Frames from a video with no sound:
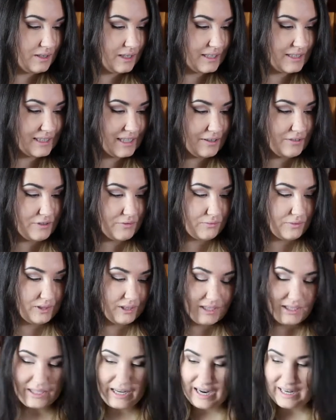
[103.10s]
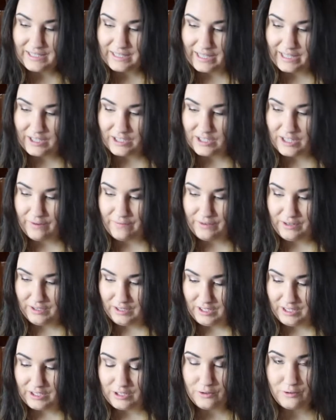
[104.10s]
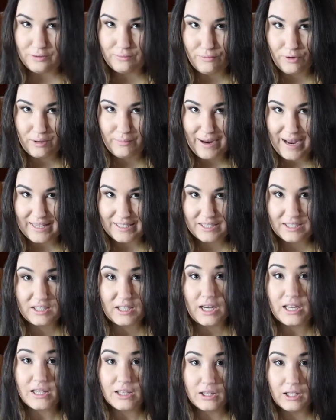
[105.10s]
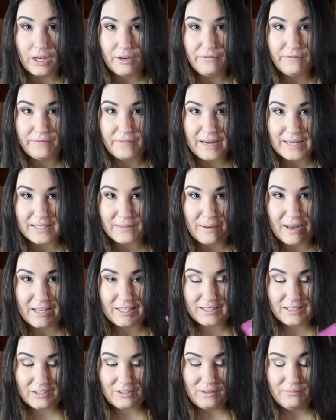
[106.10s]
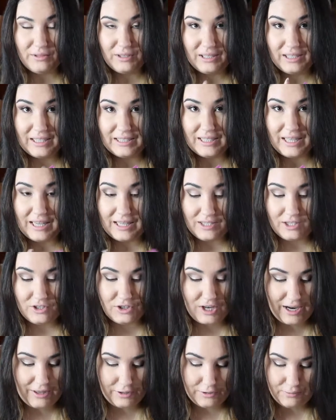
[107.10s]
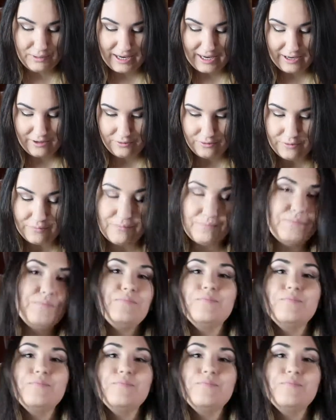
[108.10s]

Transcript: that sounds really nice. I could definitely use more masks. I love face masks, so I'm really excited to try this one out.